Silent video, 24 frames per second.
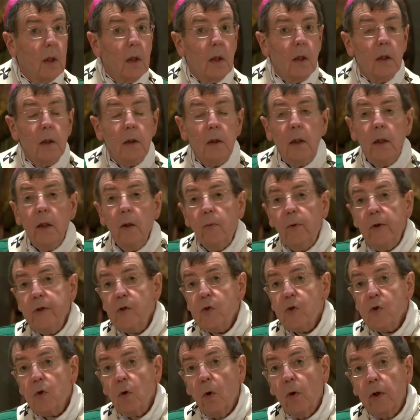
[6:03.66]
And He
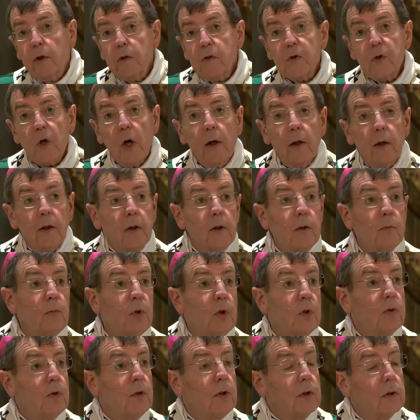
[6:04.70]
restores our
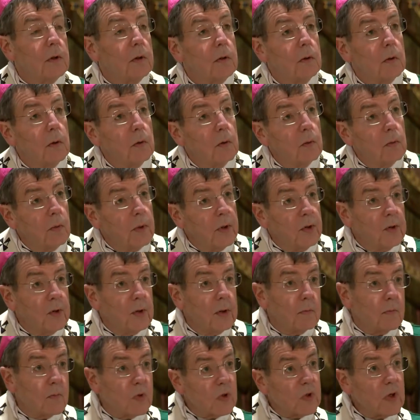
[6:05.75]
communion with
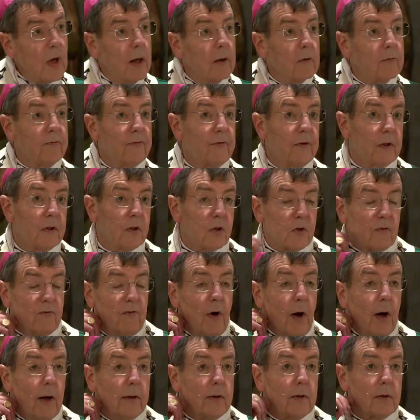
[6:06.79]
Himself and His
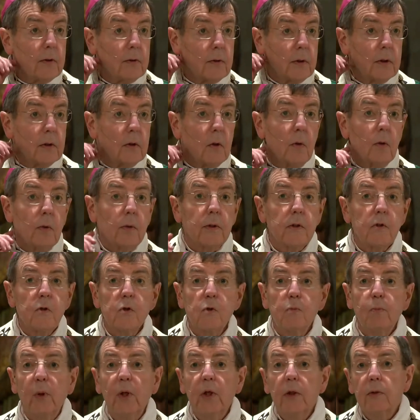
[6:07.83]
Father in the Holy
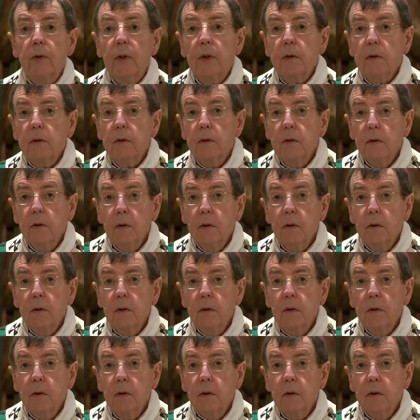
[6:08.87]
Spirit.